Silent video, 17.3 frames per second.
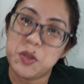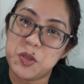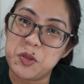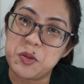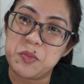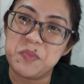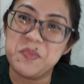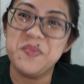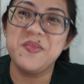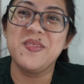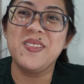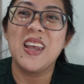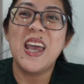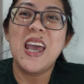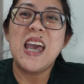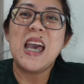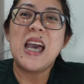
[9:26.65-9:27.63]
YouTube.
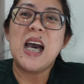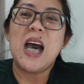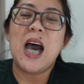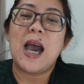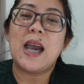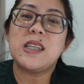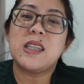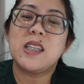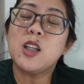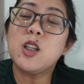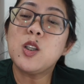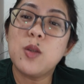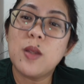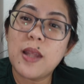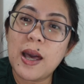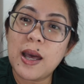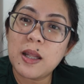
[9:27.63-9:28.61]
I still
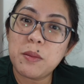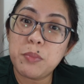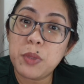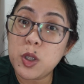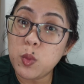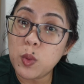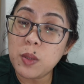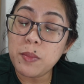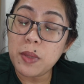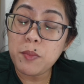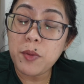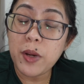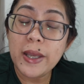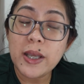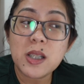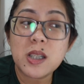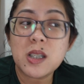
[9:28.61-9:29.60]
do that between my
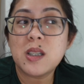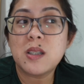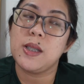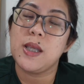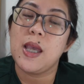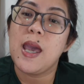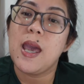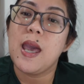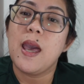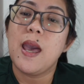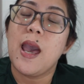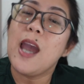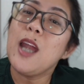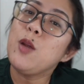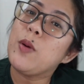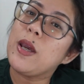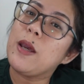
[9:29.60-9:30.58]
breaks.
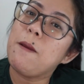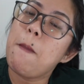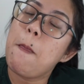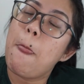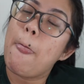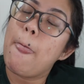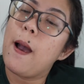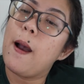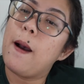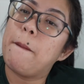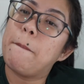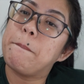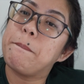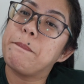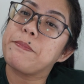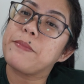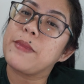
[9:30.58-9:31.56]
Anyway,
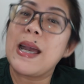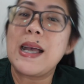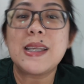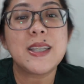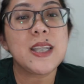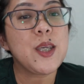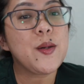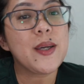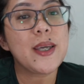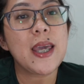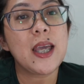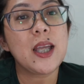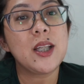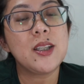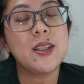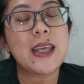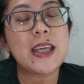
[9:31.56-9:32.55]
um, I'll see you
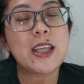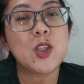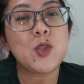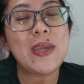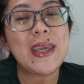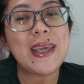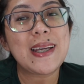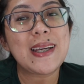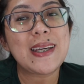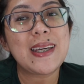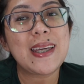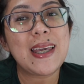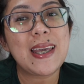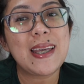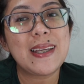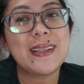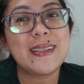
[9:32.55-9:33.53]
again next week
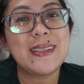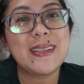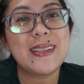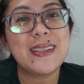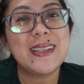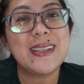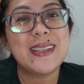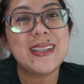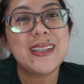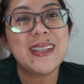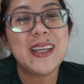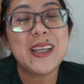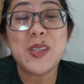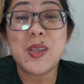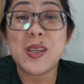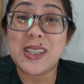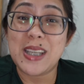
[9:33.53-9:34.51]
and
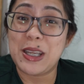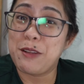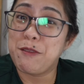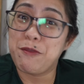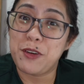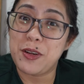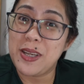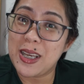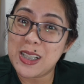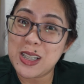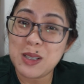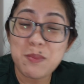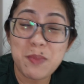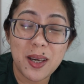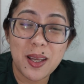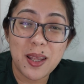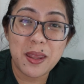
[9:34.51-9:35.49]
so excited for next
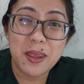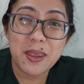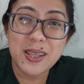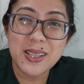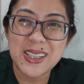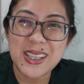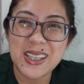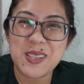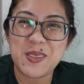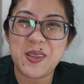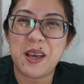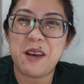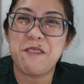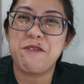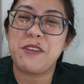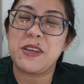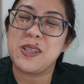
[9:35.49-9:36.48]
month since you
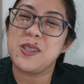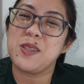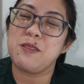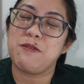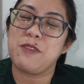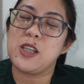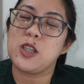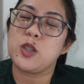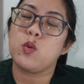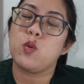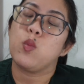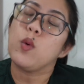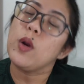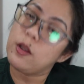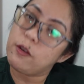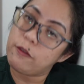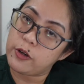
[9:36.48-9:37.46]
have face to face for
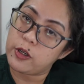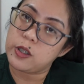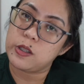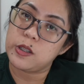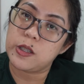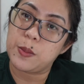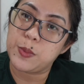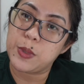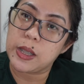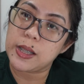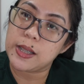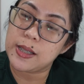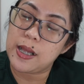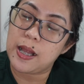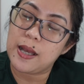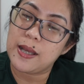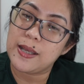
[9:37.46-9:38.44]
one of our
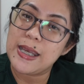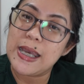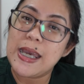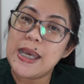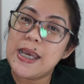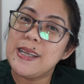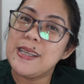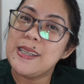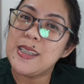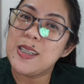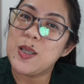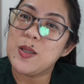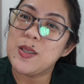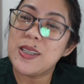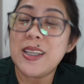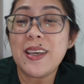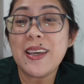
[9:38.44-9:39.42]
subjects now.
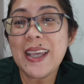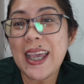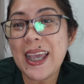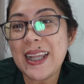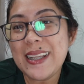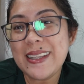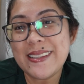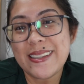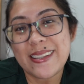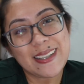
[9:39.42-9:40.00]
So see you again.